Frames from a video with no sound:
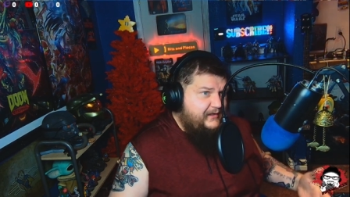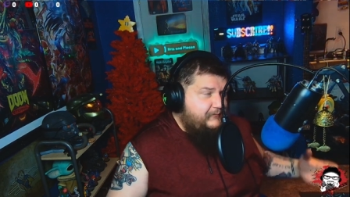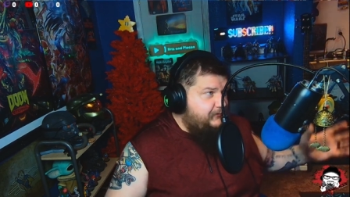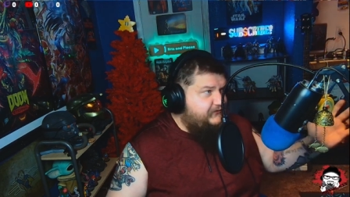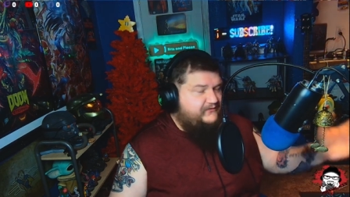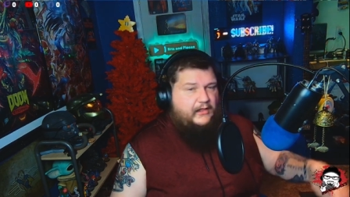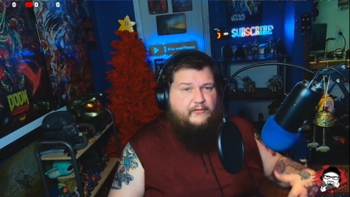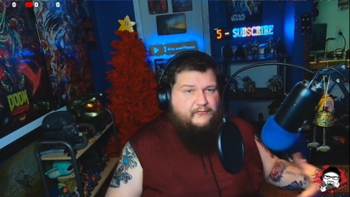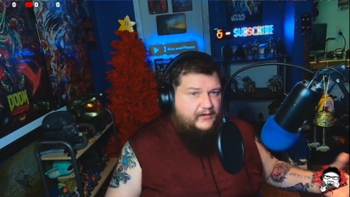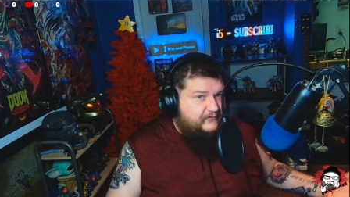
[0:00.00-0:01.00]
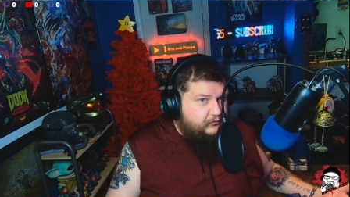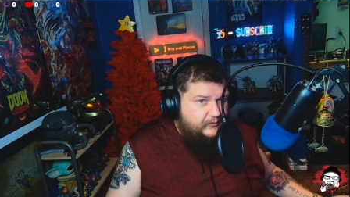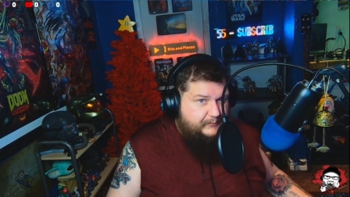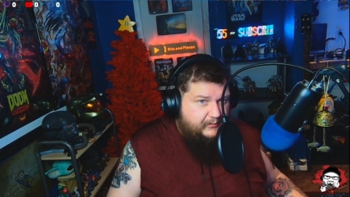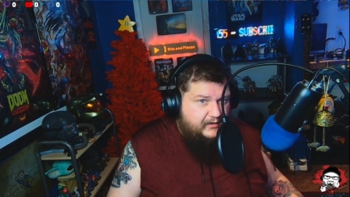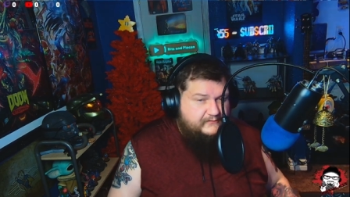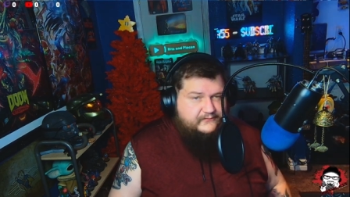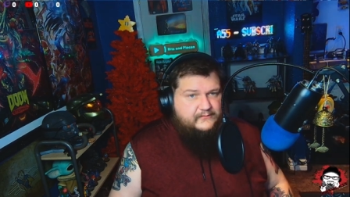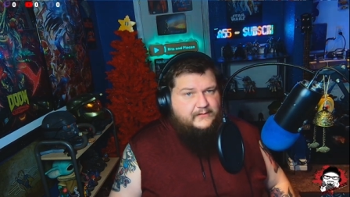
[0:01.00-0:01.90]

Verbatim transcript: Maybe sell it for like twenty bucks,